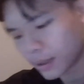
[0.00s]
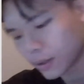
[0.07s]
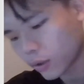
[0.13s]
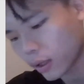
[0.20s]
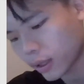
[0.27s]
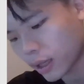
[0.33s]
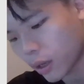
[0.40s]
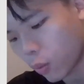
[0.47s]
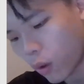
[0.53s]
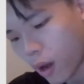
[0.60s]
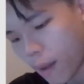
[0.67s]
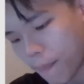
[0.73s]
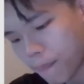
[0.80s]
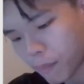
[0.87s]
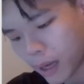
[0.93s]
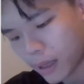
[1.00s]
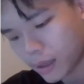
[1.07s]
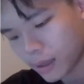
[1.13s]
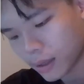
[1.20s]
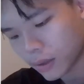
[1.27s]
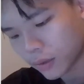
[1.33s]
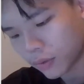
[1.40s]
So I get 1
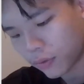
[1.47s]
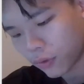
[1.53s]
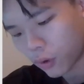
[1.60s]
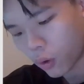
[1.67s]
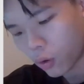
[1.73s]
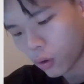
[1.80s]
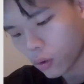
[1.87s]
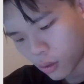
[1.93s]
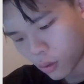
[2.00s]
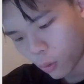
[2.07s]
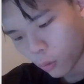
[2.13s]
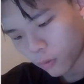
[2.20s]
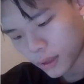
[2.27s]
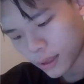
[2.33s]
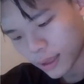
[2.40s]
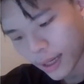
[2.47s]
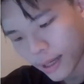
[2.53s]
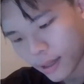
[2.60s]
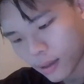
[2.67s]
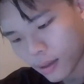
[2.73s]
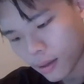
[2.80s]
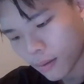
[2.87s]
minus 4 over
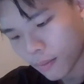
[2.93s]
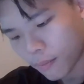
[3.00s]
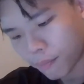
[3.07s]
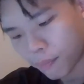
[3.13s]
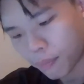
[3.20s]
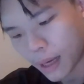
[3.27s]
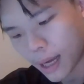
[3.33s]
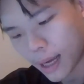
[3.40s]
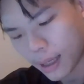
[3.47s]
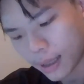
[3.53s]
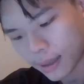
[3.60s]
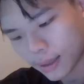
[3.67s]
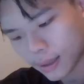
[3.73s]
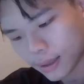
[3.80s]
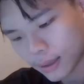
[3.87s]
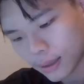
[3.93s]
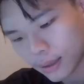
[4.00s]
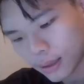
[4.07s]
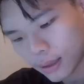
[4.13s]
z plus